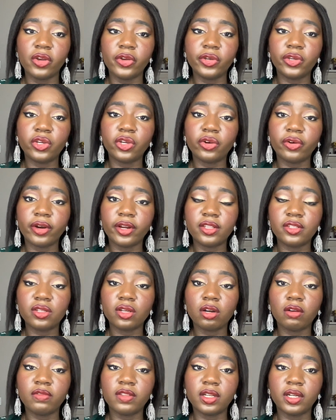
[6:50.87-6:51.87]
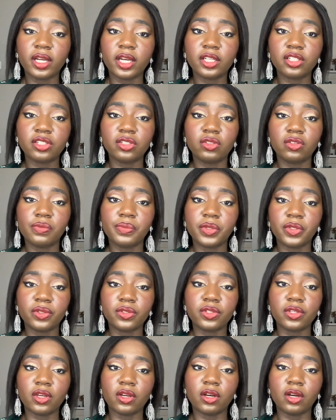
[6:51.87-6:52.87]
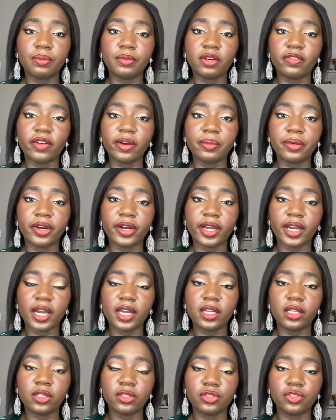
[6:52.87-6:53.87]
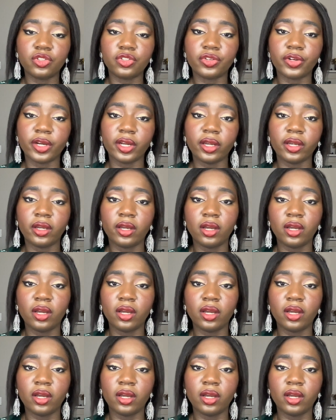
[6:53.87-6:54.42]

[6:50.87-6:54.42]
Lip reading: curator of the National Museum of American History.